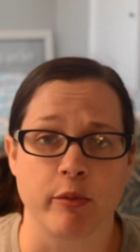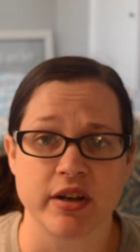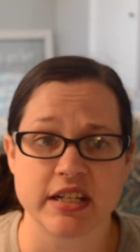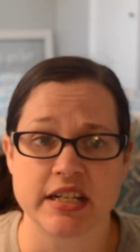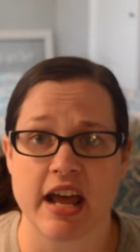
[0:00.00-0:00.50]

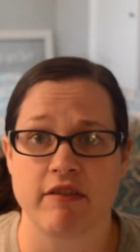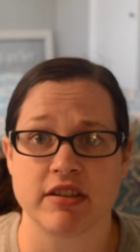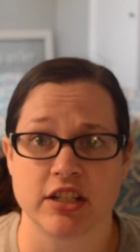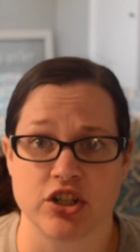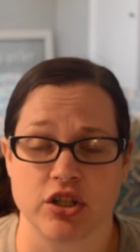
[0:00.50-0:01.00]
We didn't have
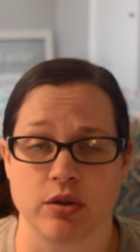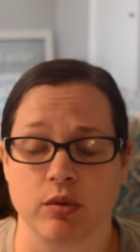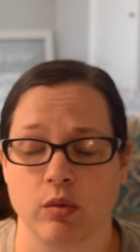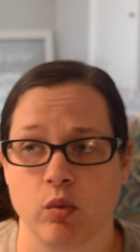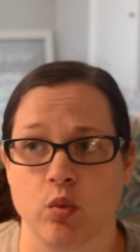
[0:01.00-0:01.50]
this
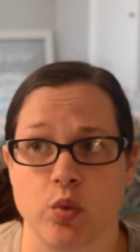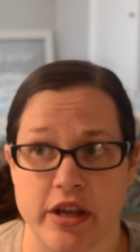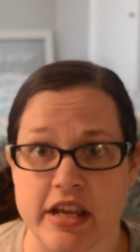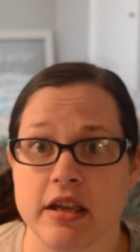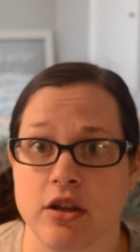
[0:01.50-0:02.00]
issue.
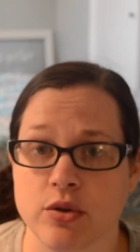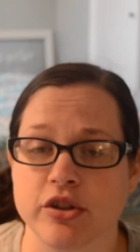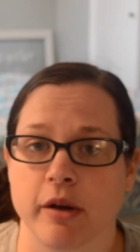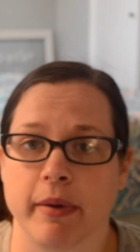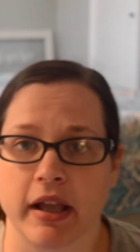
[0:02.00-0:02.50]
We
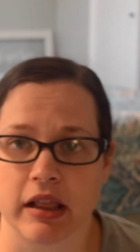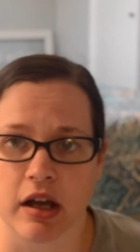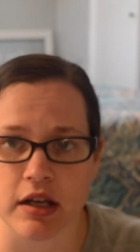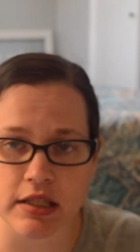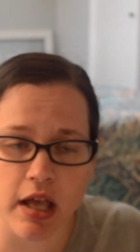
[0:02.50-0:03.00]
used our bike
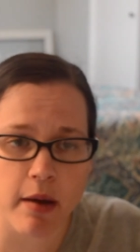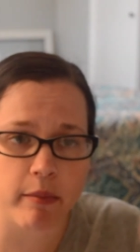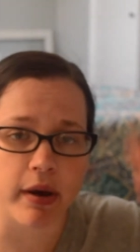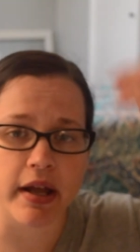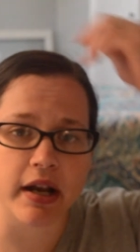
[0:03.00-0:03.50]
locks,
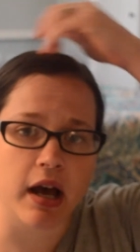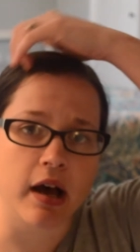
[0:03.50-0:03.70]
but